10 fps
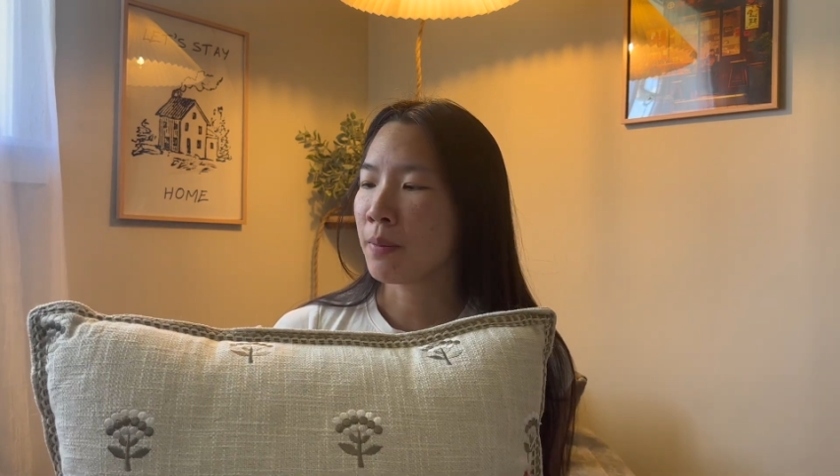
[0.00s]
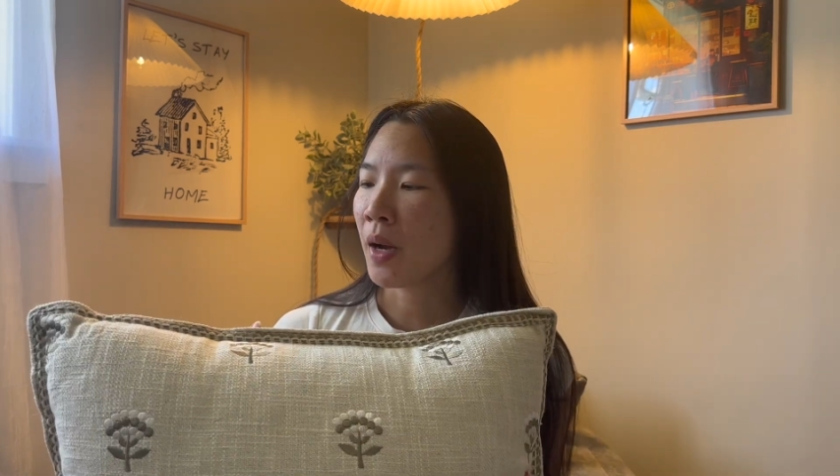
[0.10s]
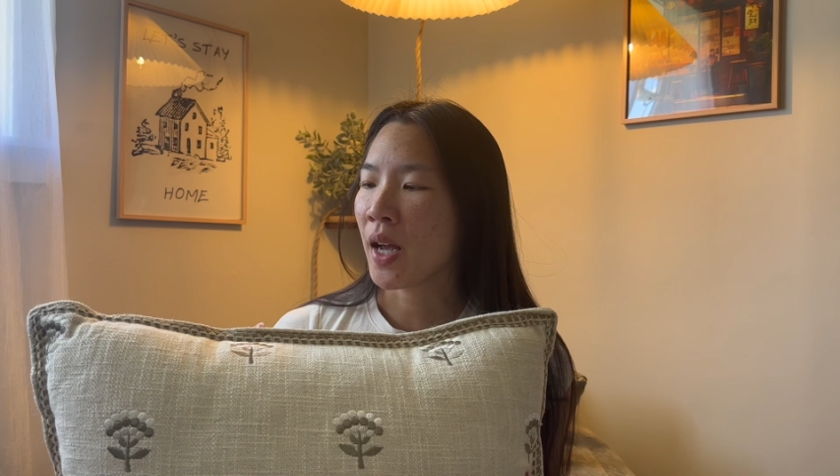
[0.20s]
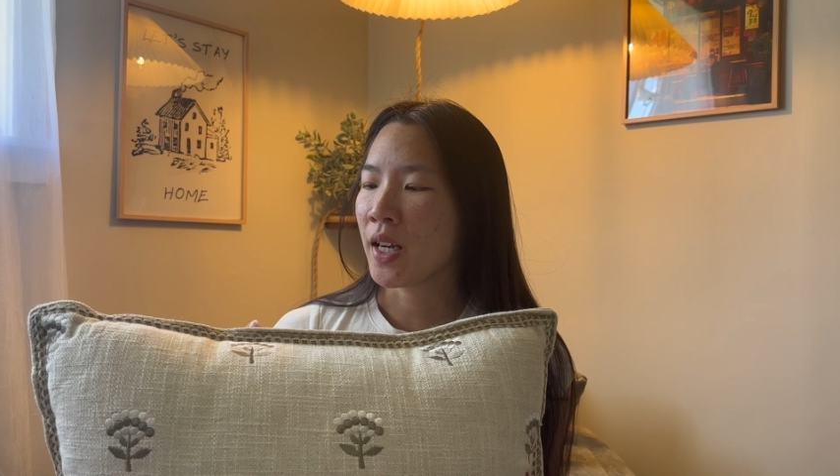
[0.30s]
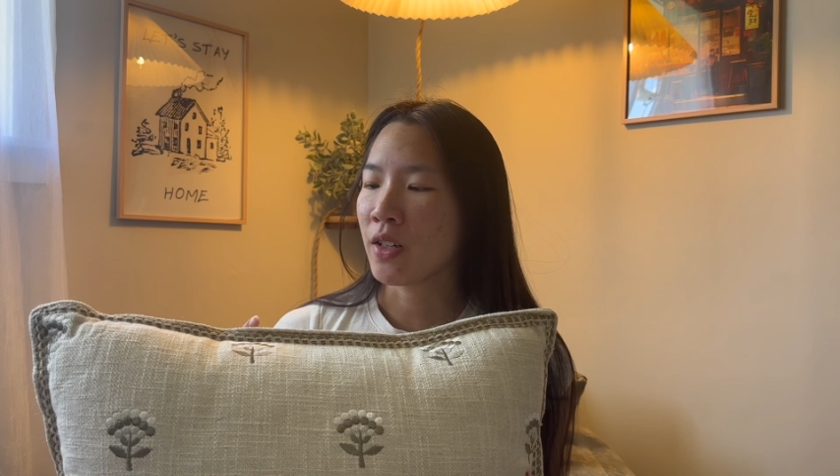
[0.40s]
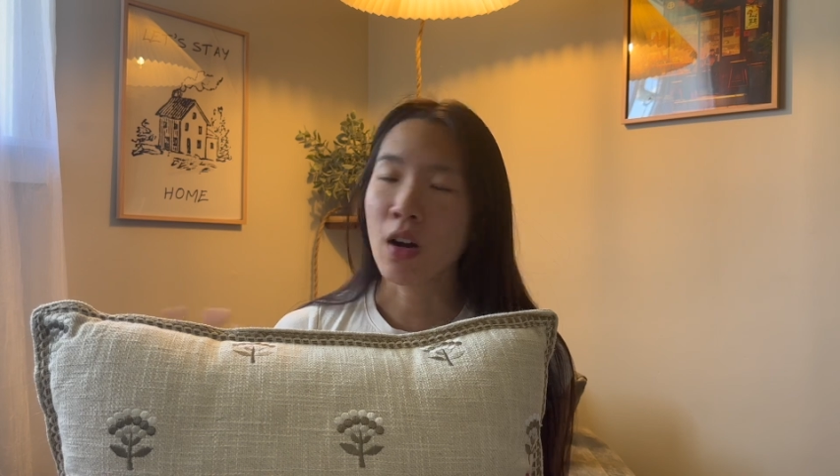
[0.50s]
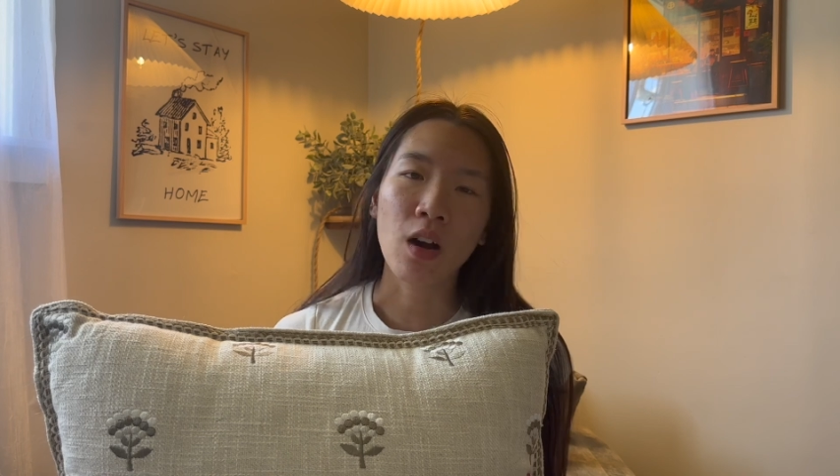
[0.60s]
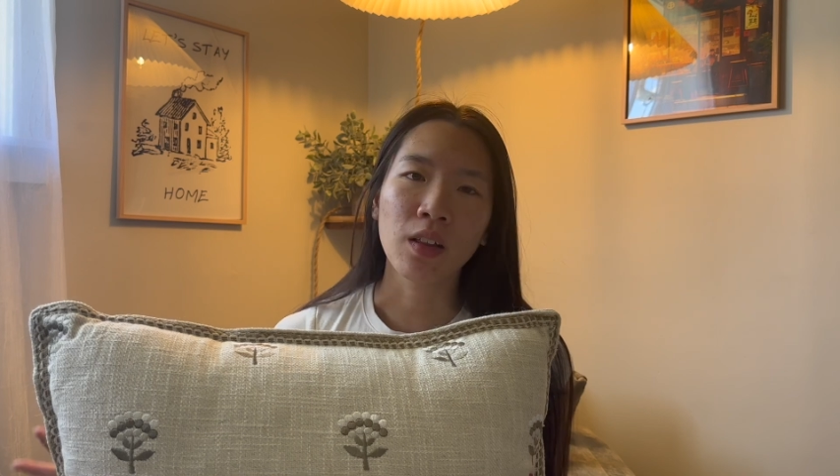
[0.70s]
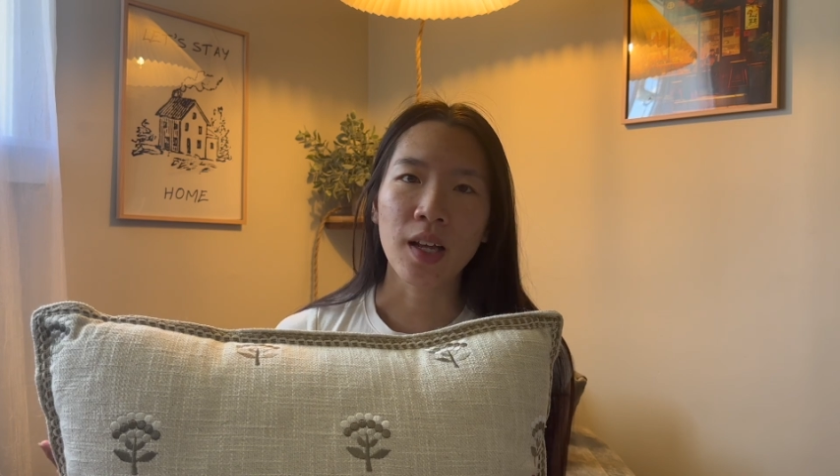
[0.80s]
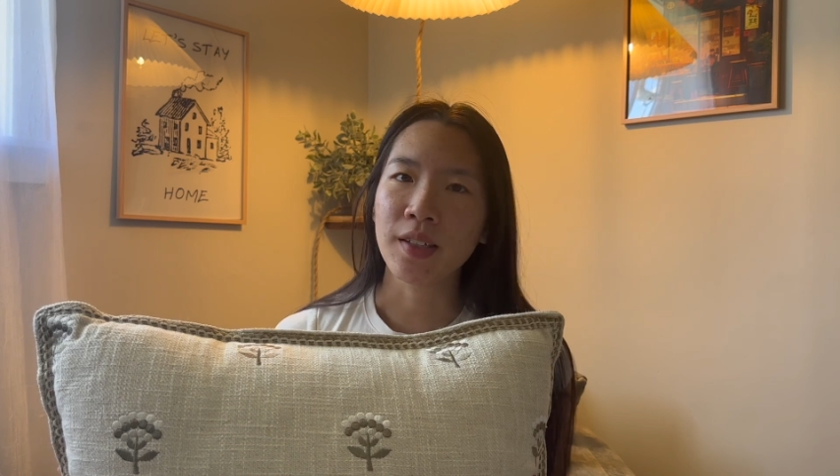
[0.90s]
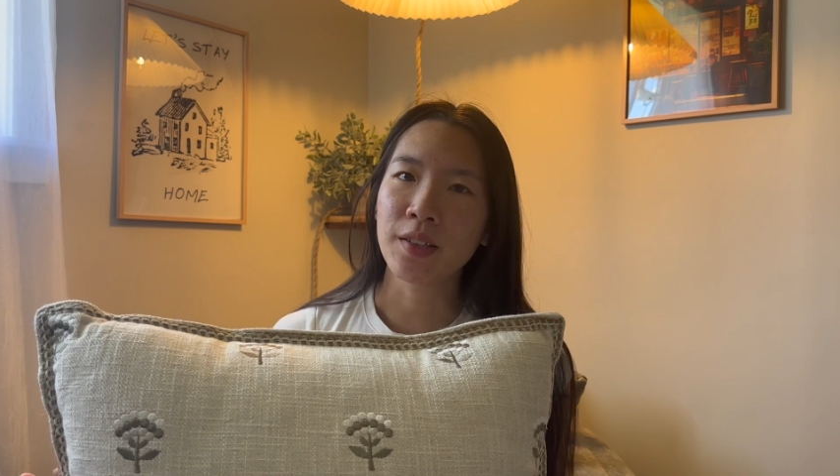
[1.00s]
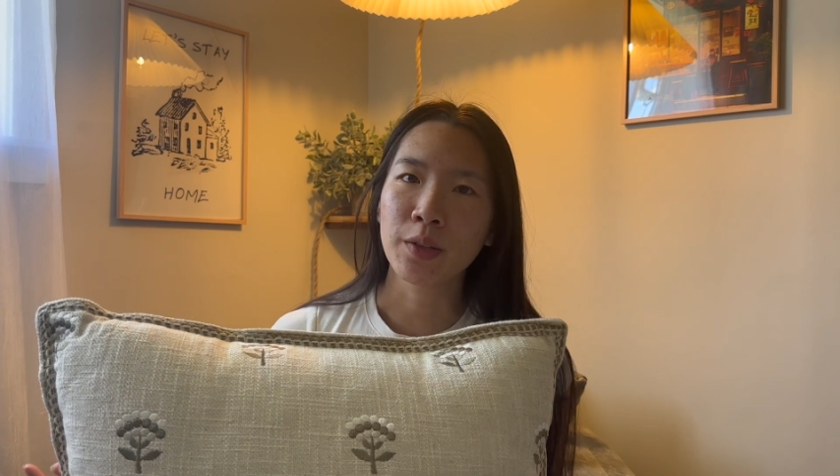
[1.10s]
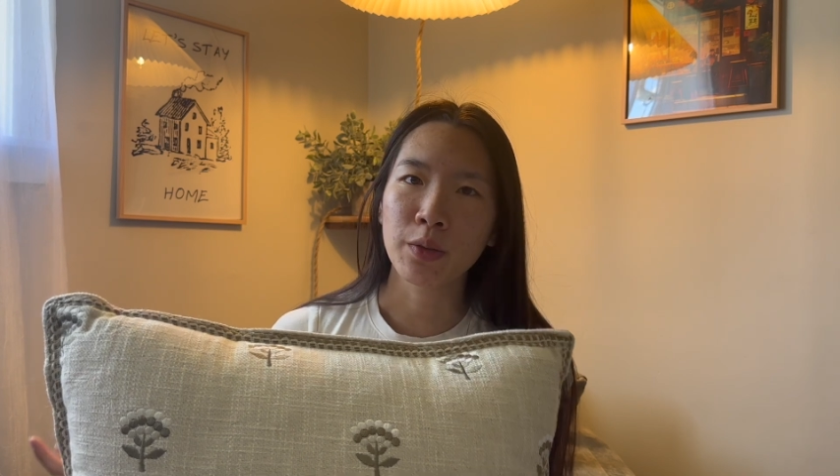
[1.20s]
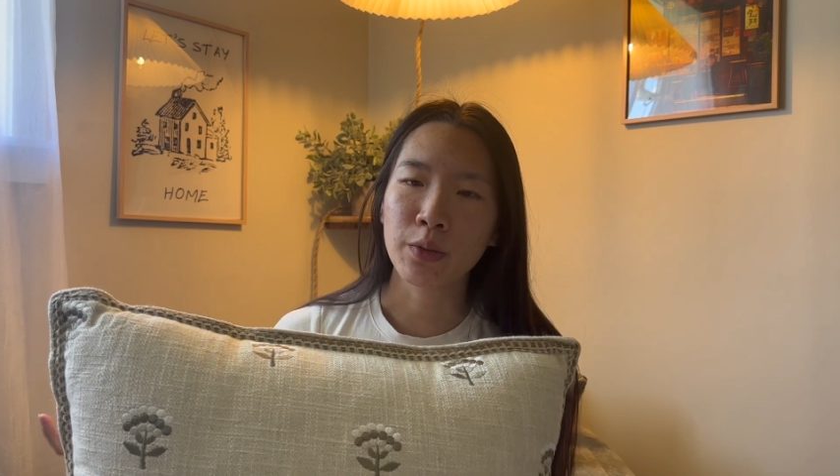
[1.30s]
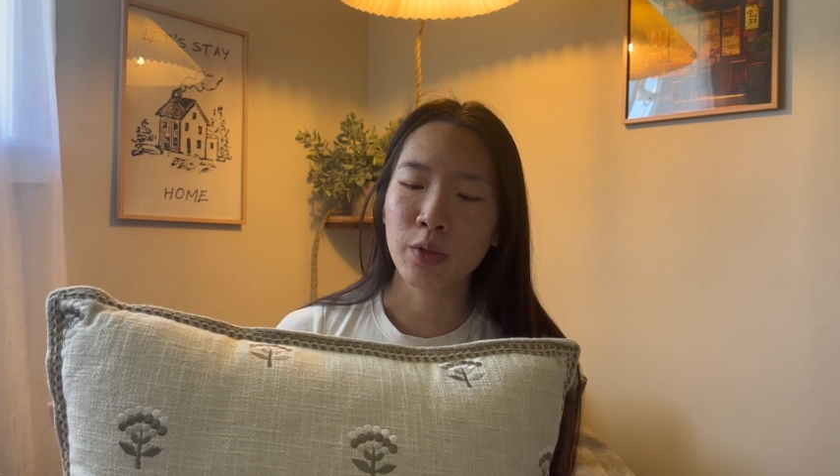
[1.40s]
My dog likes
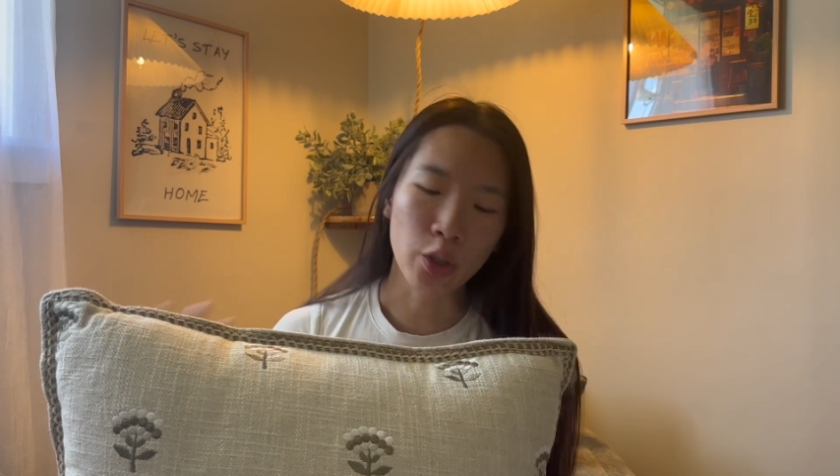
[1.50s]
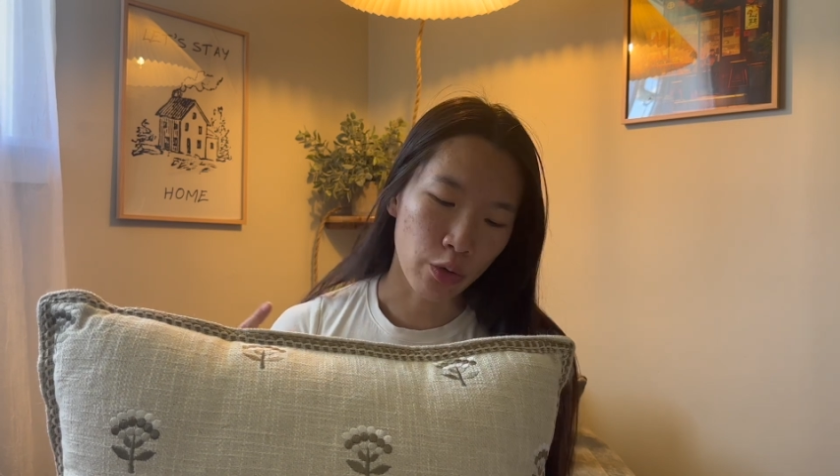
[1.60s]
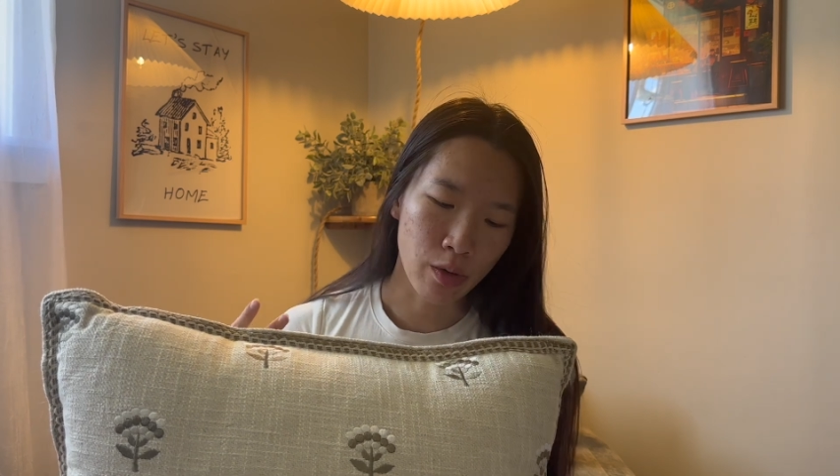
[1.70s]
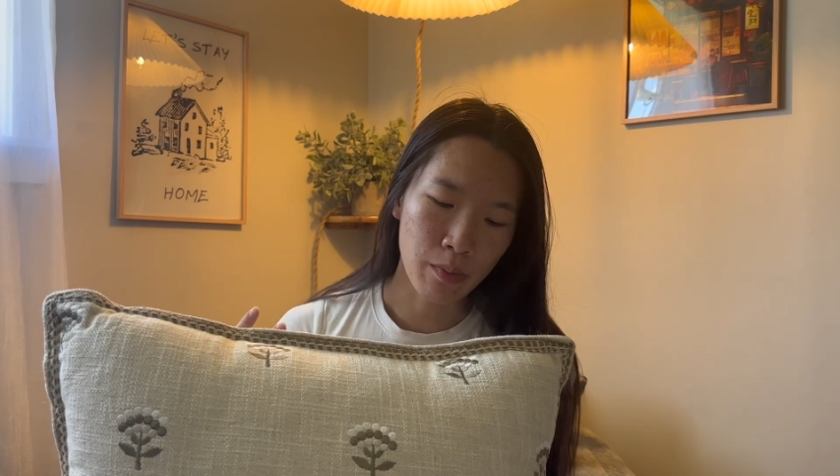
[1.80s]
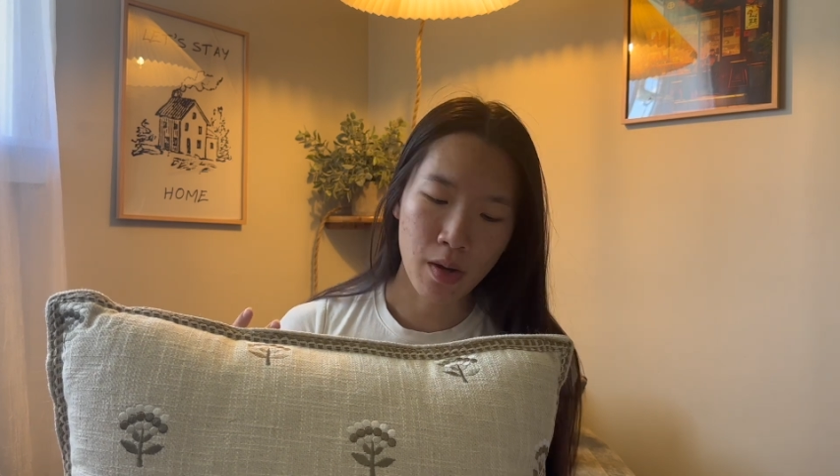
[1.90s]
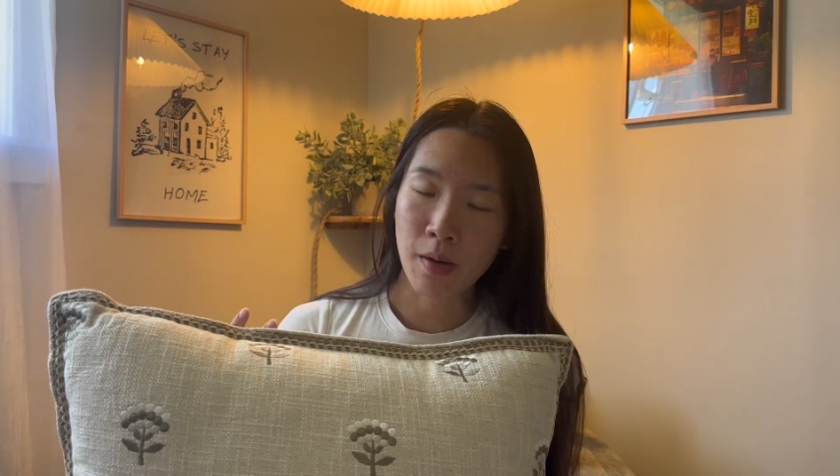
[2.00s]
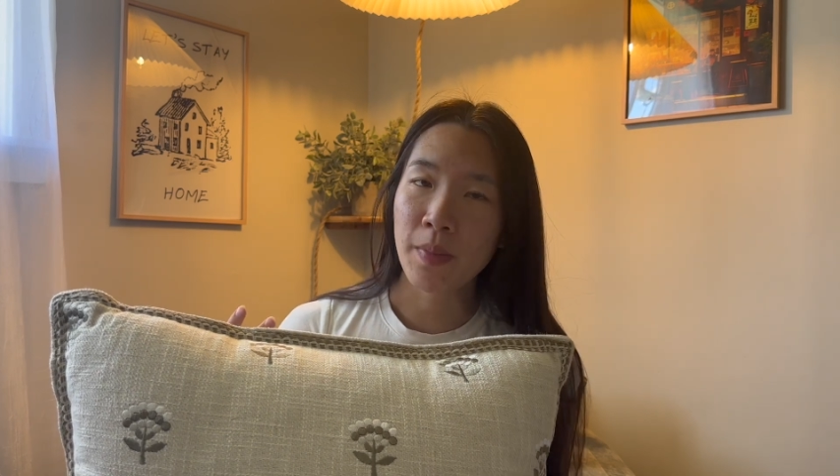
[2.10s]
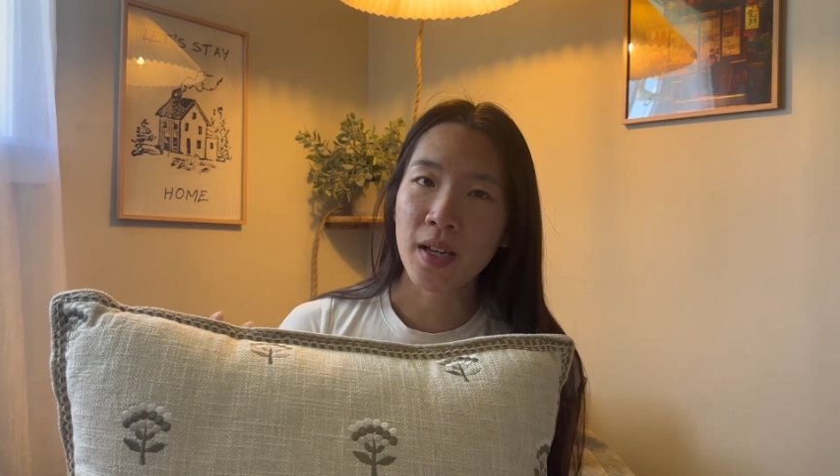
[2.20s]
to chew them up